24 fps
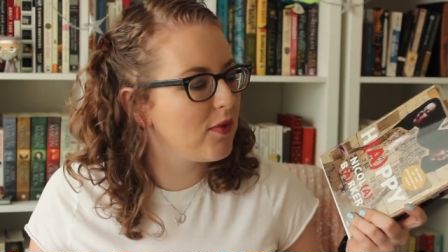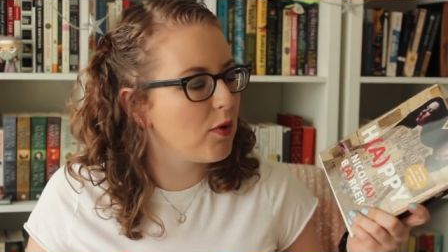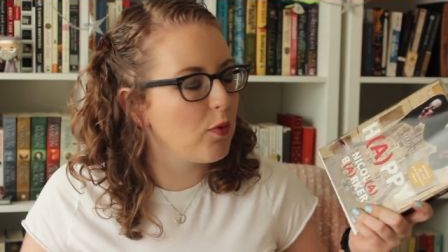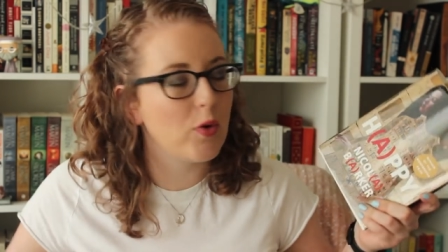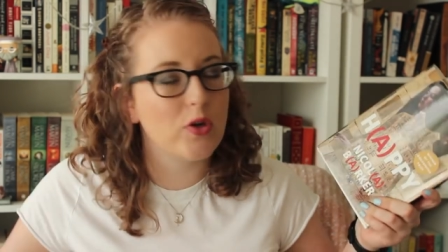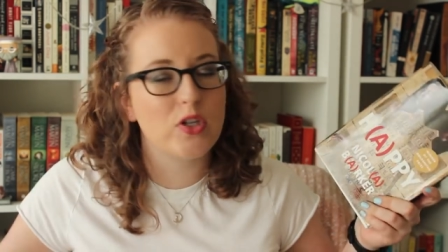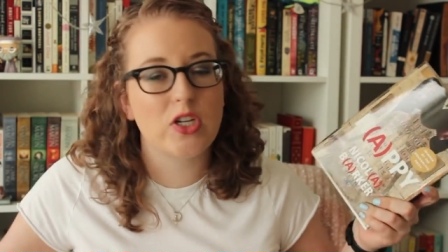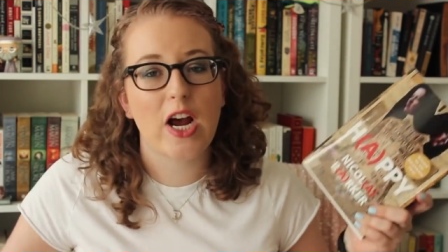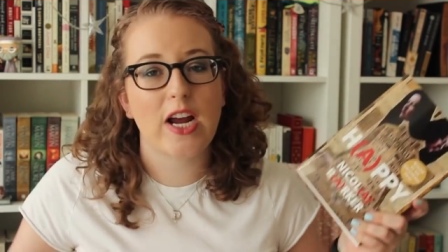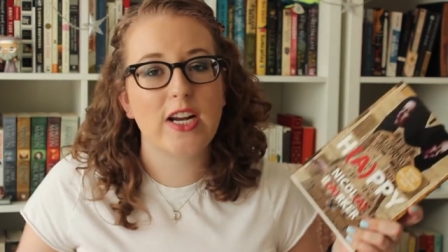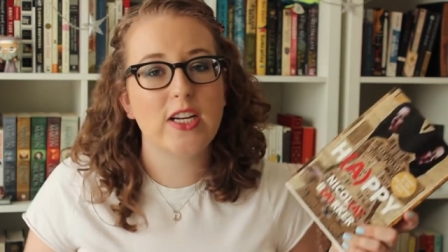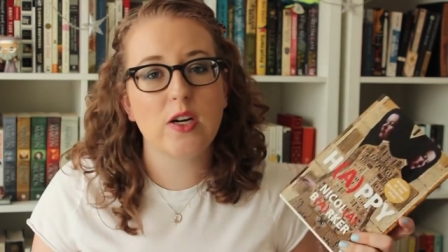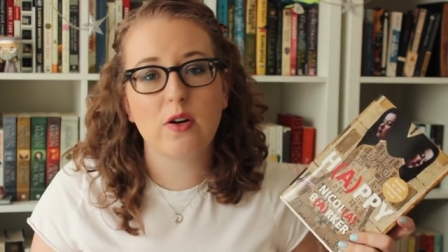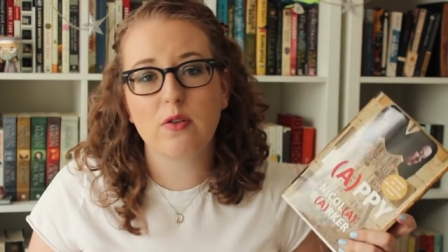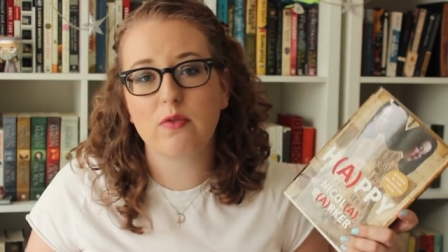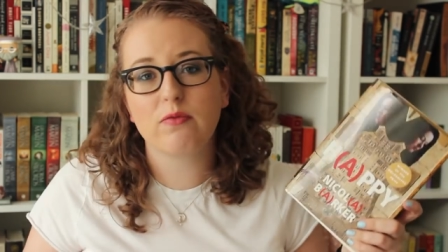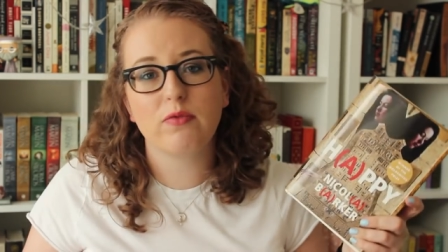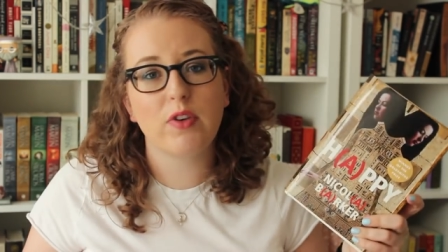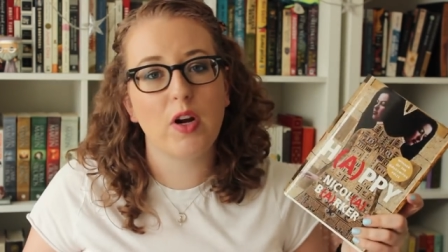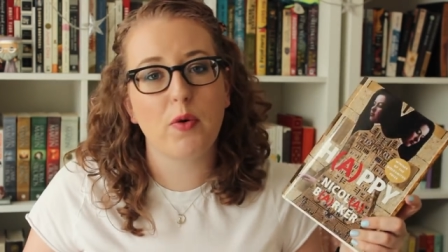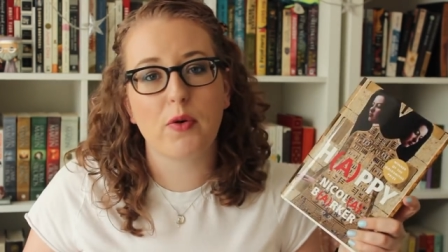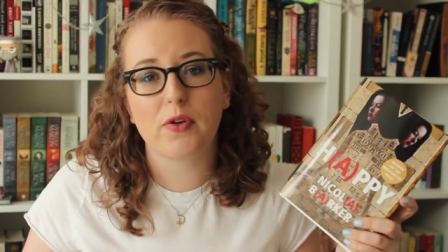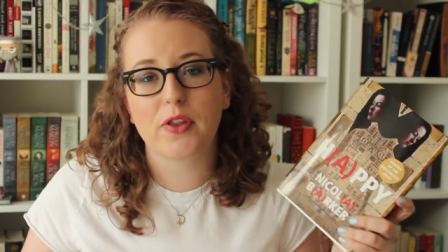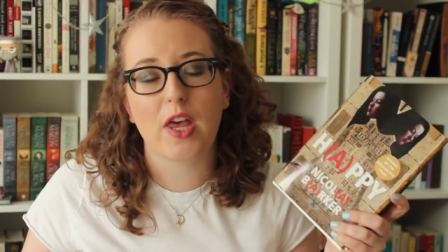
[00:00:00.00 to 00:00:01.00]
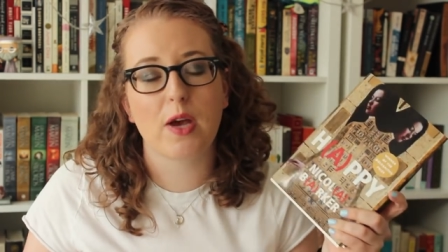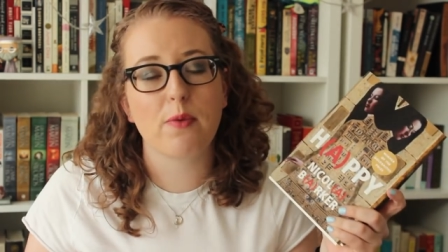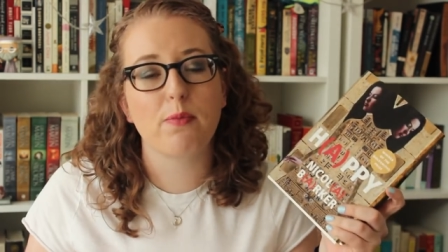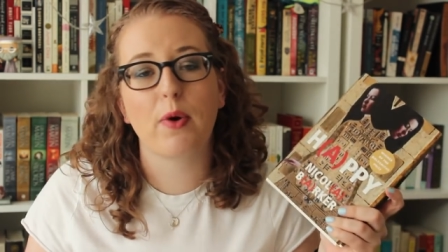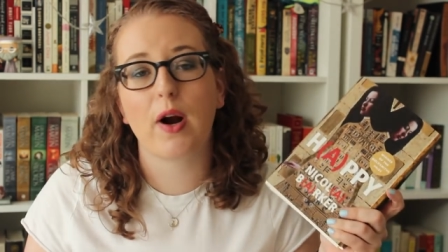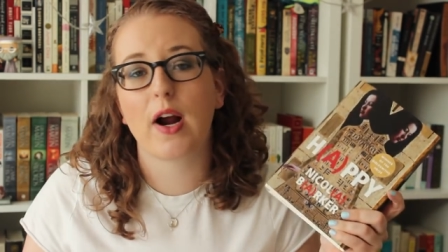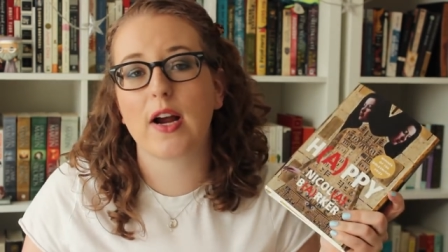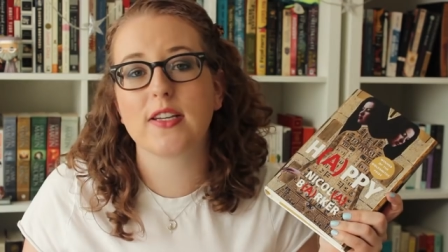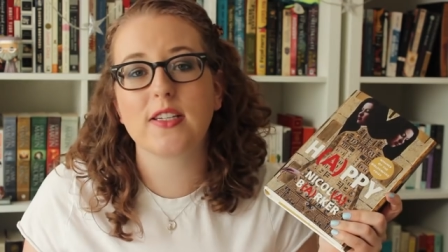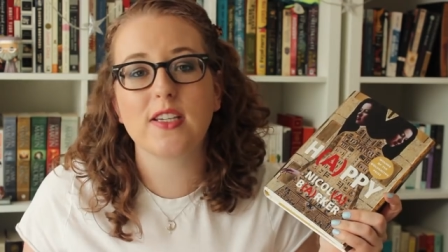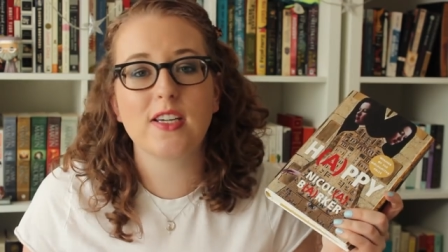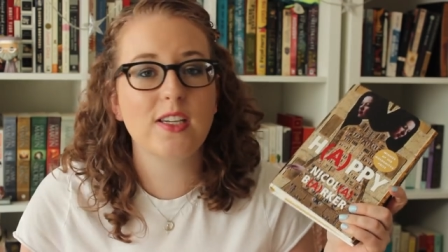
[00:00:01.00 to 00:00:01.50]
which I don't know what that
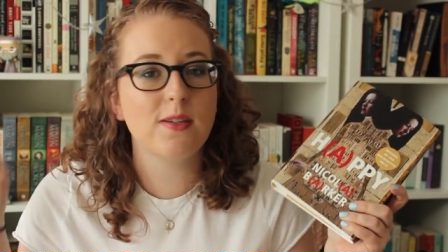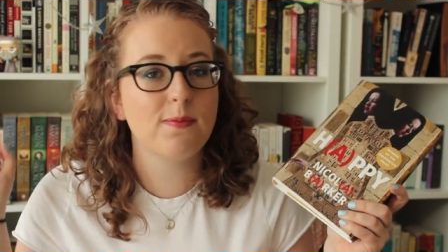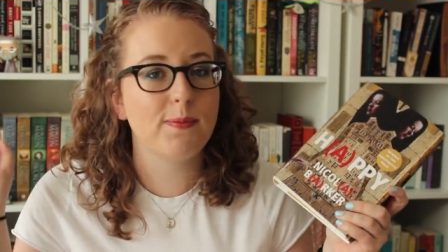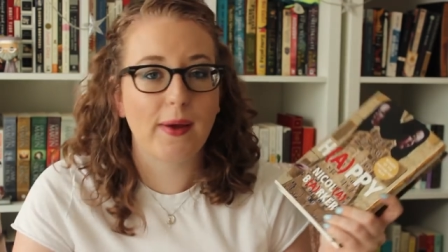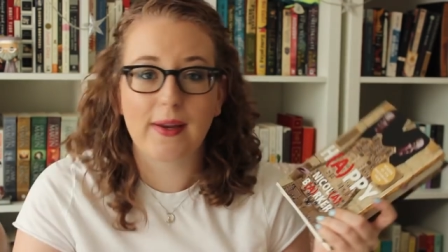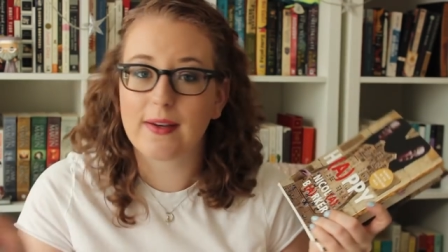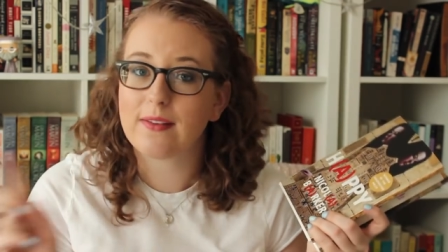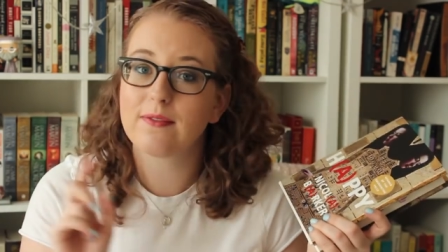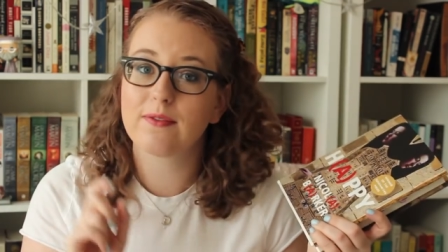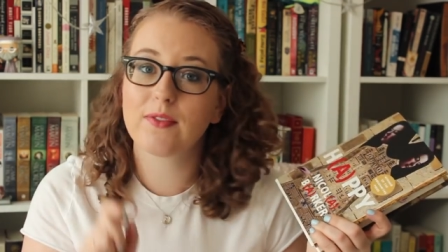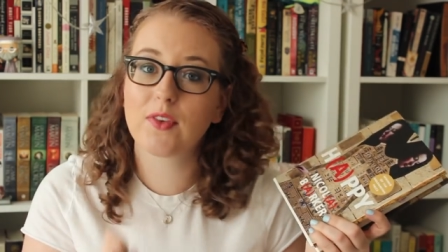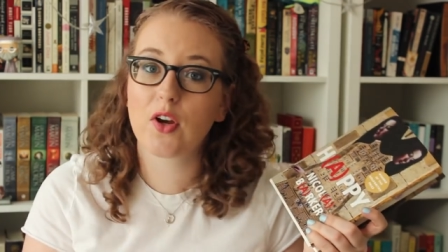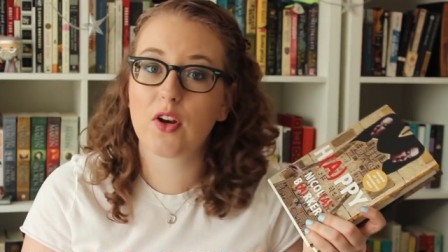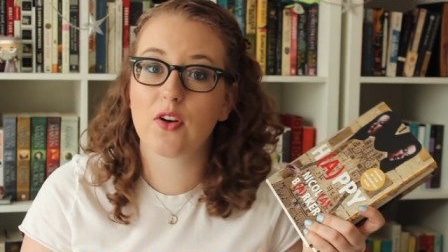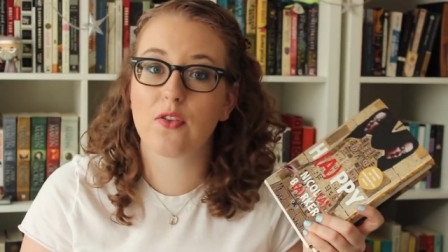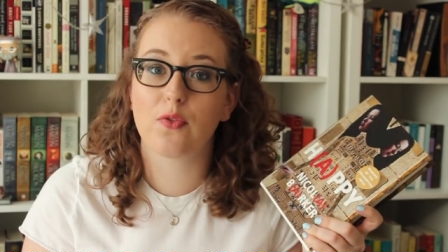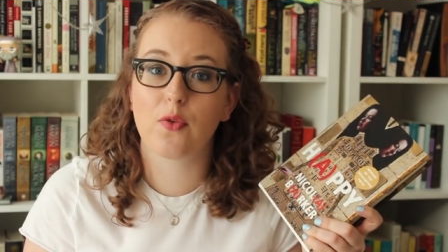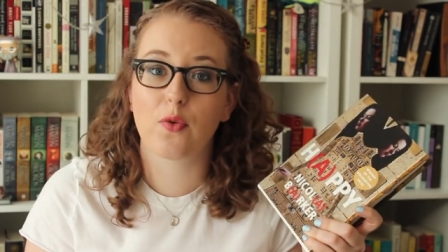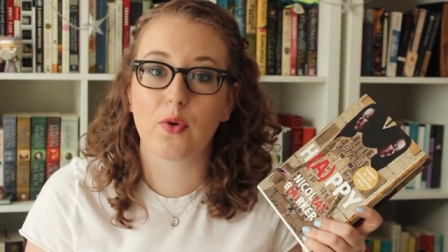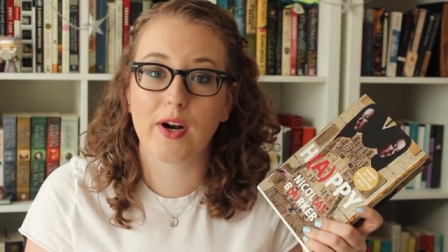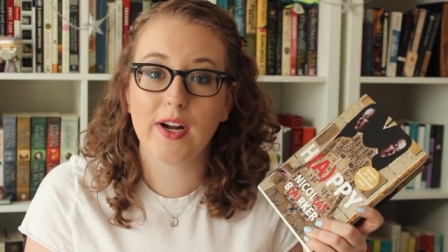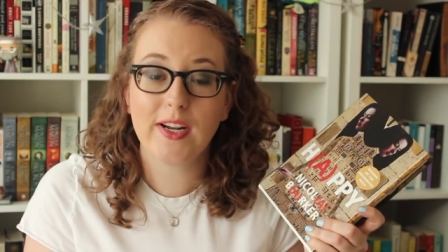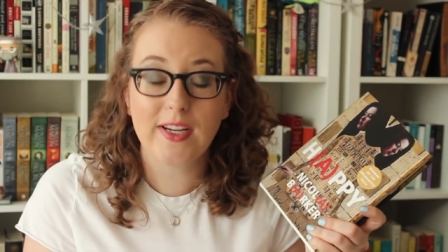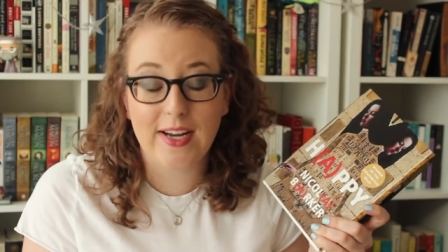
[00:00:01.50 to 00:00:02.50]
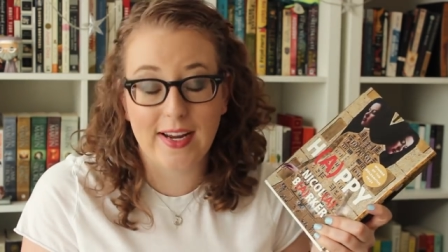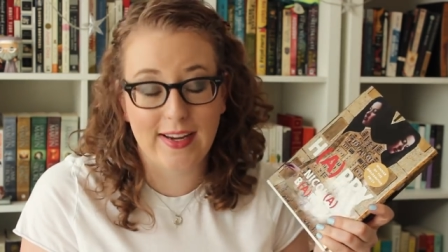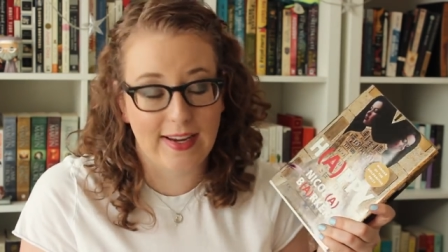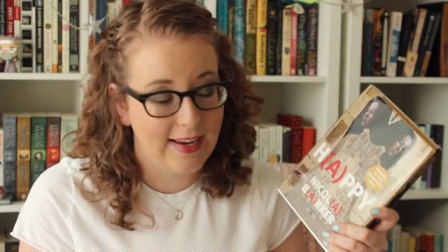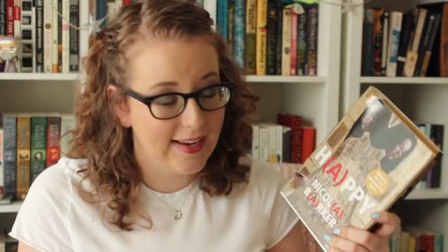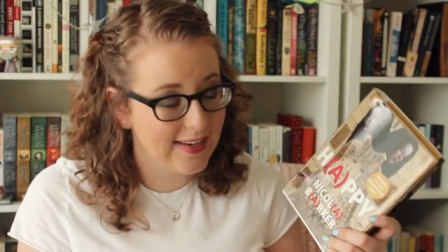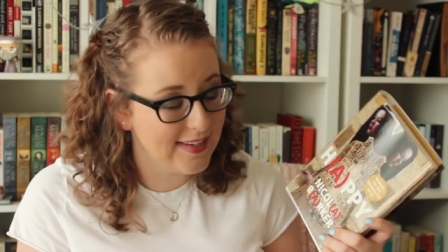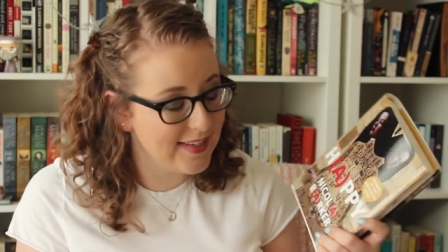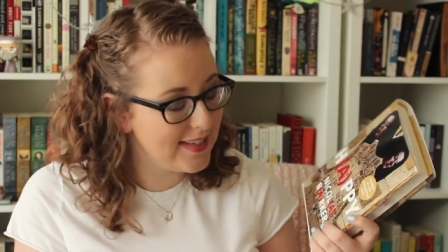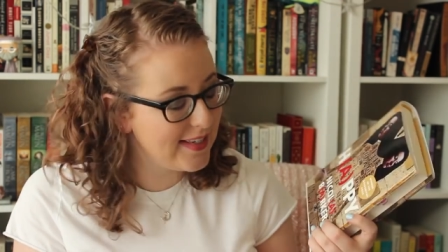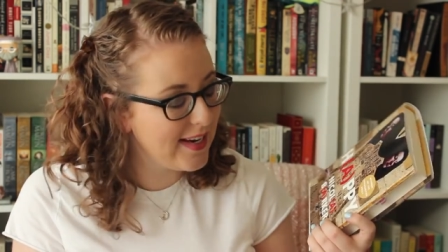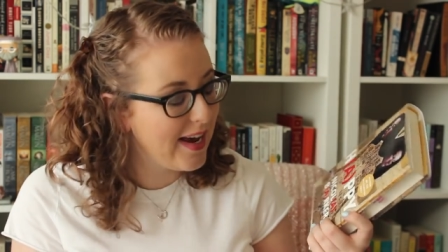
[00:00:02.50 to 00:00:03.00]
prize is, but good for it, I
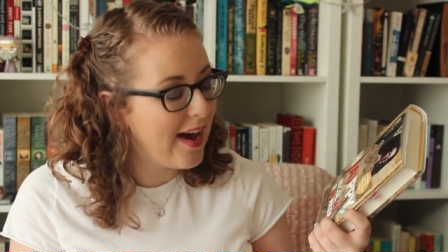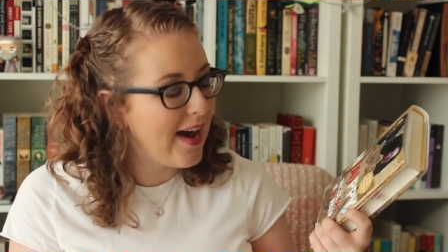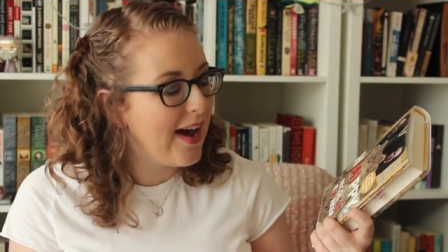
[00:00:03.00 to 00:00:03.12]
guess.